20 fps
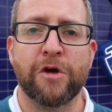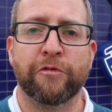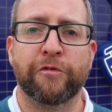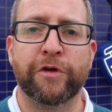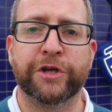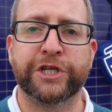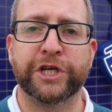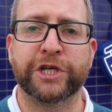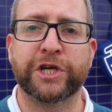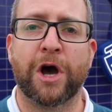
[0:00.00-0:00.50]

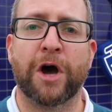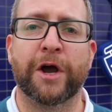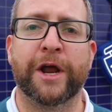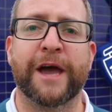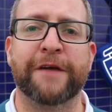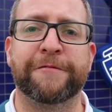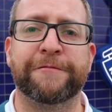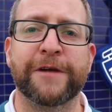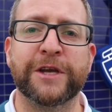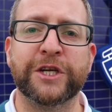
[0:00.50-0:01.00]
Richard
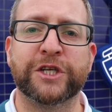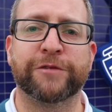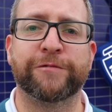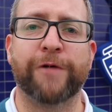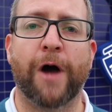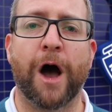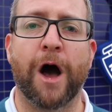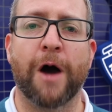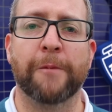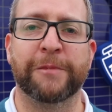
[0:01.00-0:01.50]
Garnett at Finch
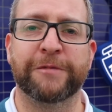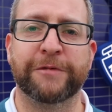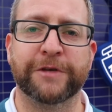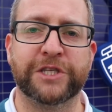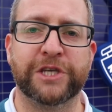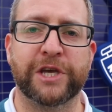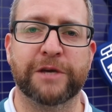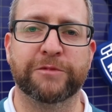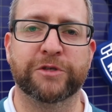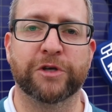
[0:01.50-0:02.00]
Farm for
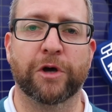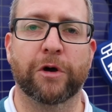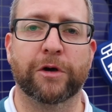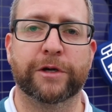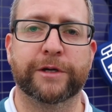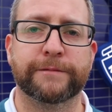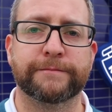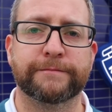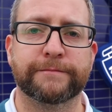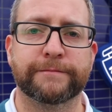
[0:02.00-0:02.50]
Team Talk.